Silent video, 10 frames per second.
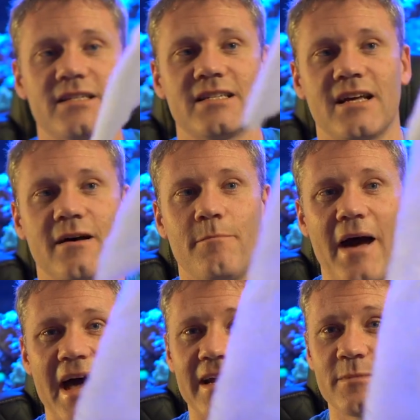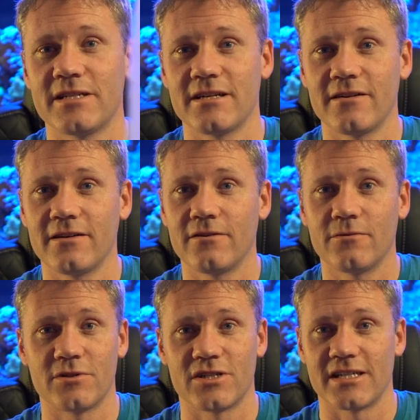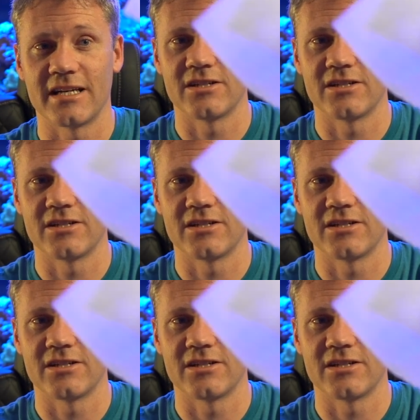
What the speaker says: is a batting material, which is again